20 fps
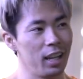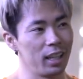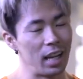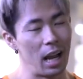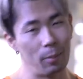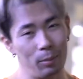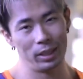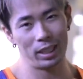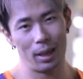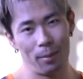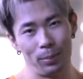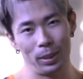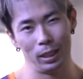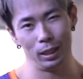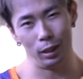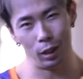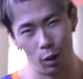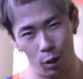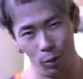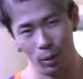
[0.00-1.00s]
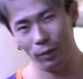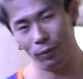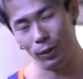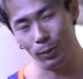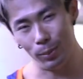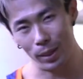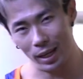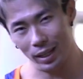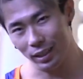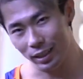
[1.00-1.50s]
comment down below if you
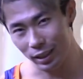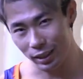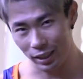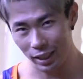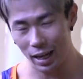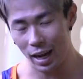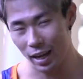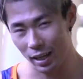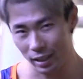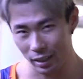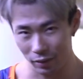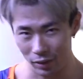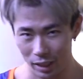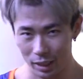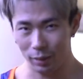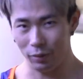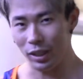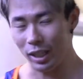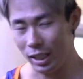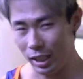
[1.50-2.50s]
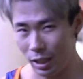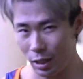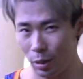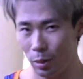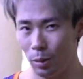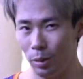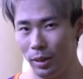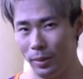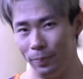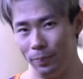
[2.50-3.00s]
made it to the end of this
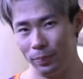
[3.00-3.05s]
video,